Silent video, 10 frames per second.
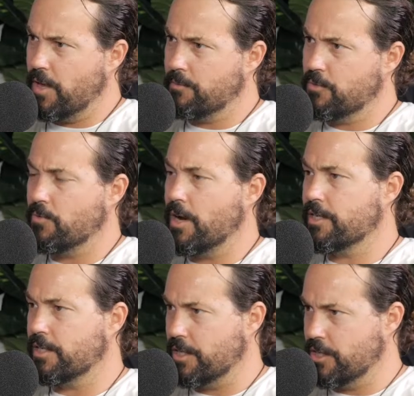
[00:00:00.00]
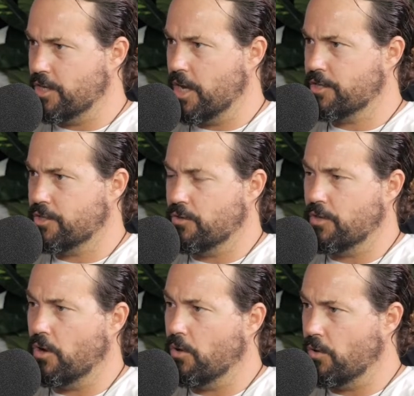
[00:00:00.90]
them to actually adjust to
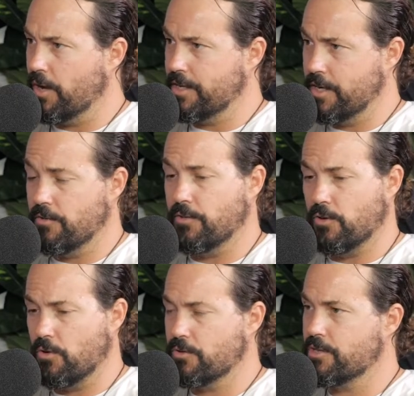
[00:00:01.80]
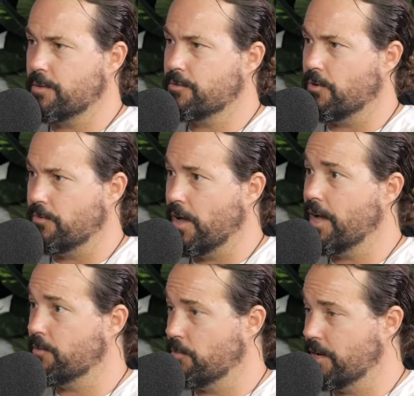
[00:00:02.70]
the whole idea and the concept of,
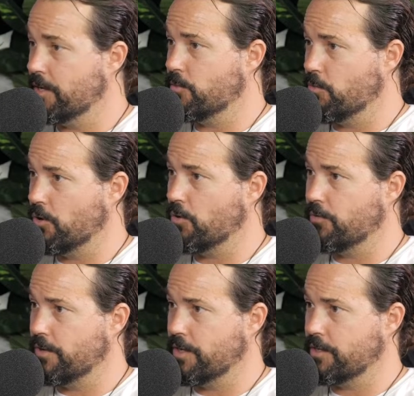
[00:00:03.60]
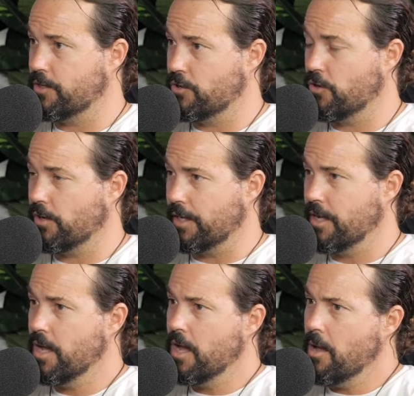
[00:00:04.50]
hey, we need to work on things internally.
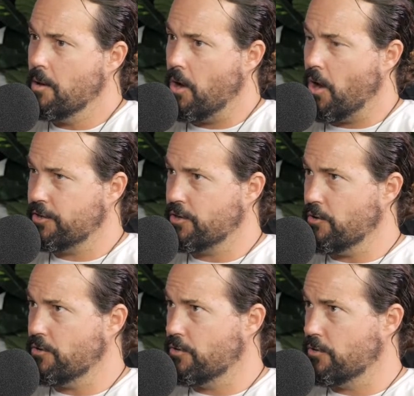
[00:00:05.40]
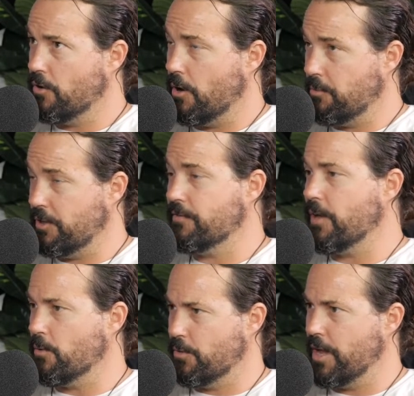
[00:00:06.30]
I believe
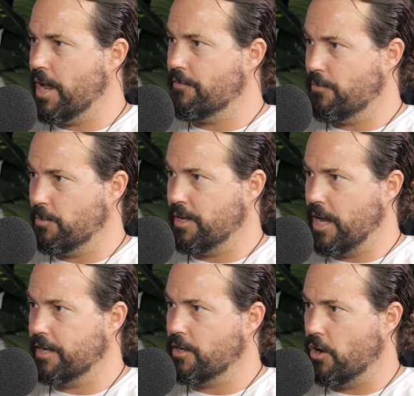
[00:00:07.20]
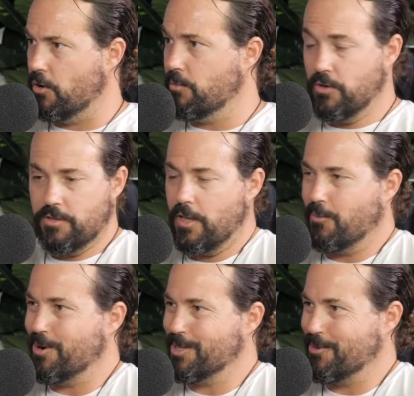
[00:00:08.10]
they were there from the get-go, because
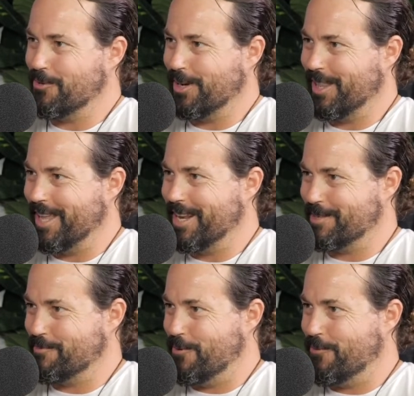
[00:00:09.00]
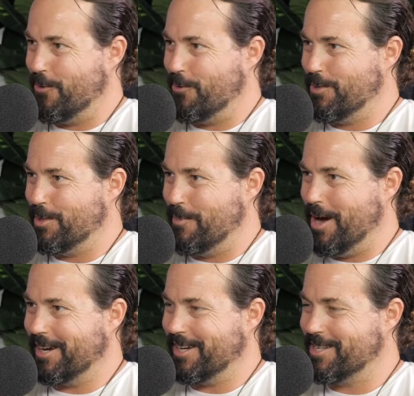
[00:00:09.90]
otherwise they wouldn't have let us move forward with the
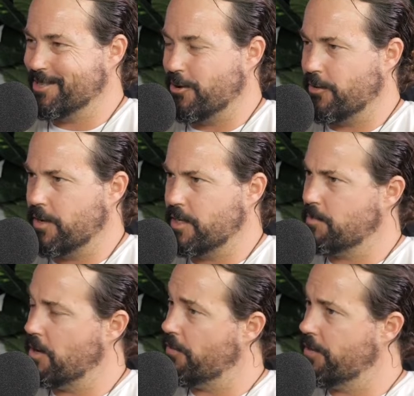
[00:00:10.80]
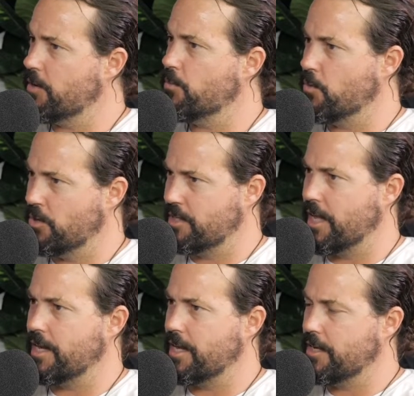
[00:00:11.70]
marketing side of things. But I think it was
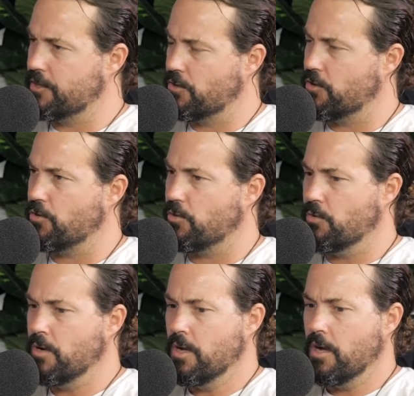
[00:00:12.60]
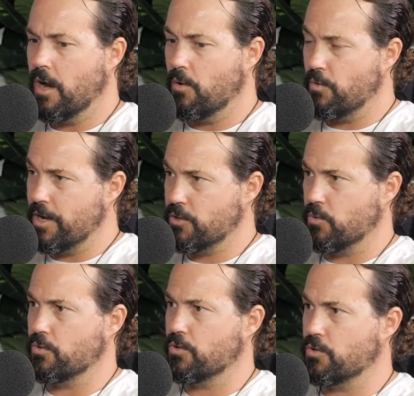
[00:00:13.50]
that internal
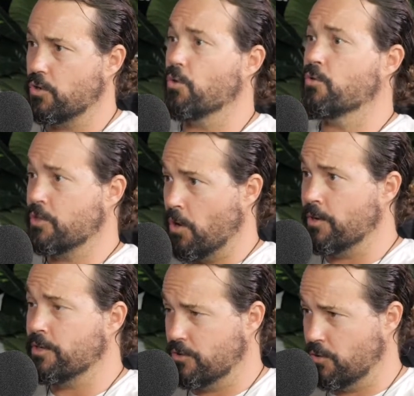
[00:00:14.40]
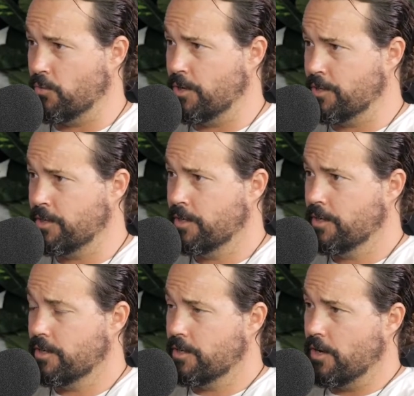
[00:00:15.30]
resources, who's going to do it,
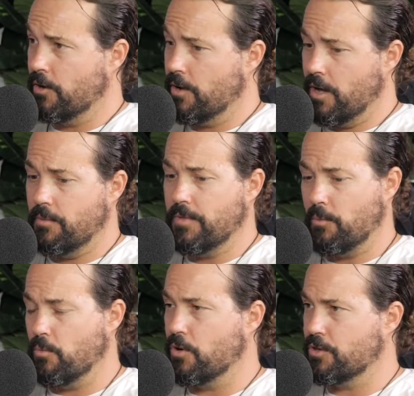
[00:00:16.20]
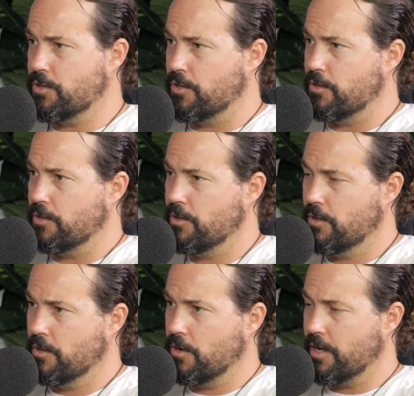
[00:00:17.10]
that was
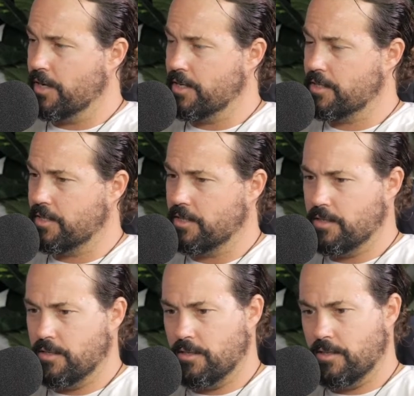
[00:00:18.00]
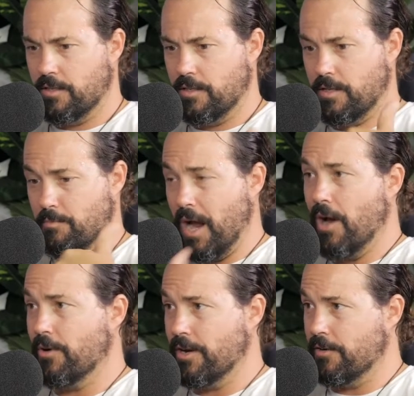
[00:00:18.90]
I guess the
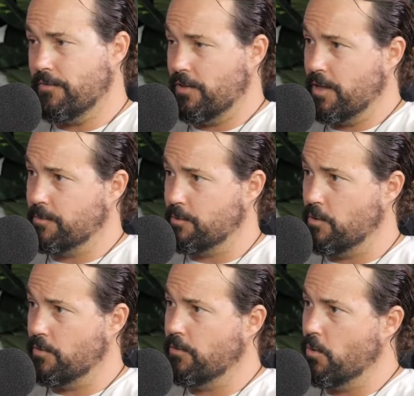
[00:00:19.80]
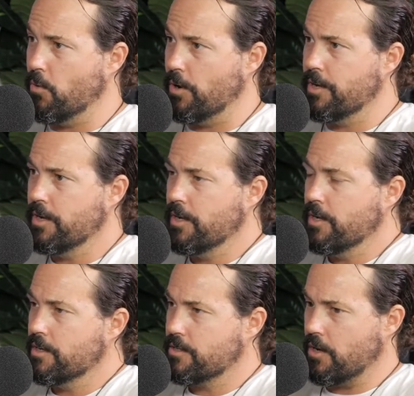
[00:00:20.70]
barrier for them to move forward.
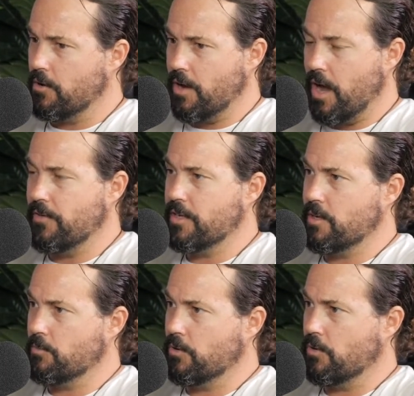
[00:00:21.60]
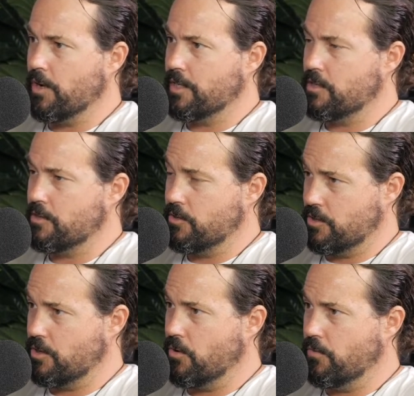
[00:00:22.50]
So having someone like
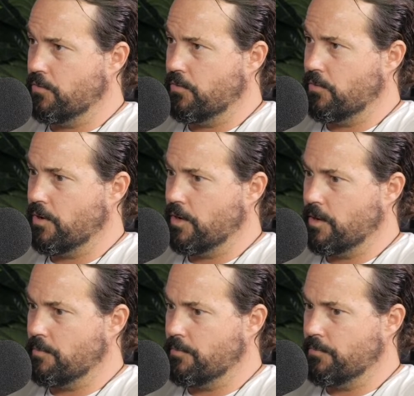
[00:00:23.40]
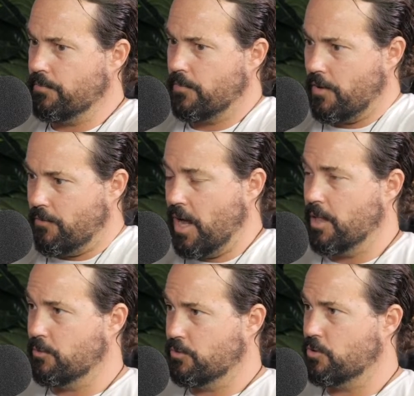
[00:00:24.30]
yourself
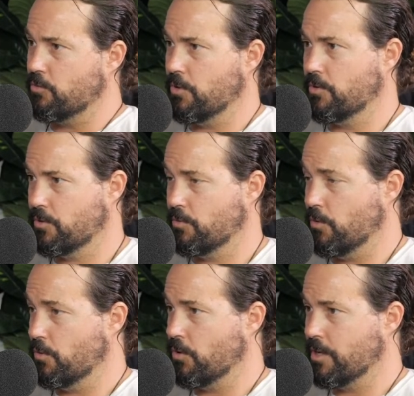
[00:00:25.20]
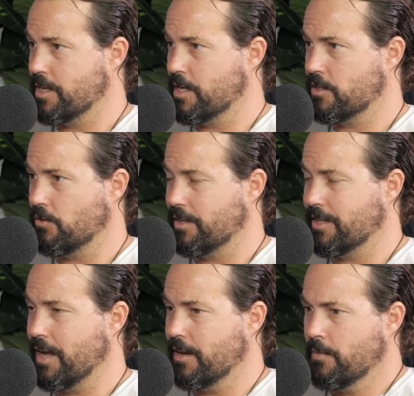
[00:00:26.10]
available to an organisation like
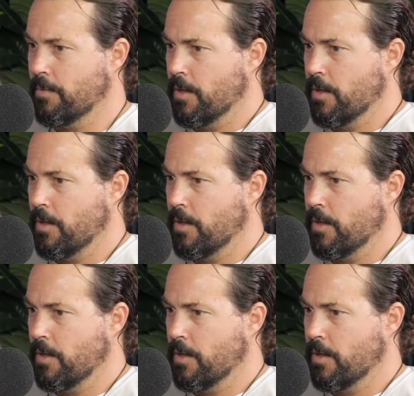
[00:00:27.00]
that,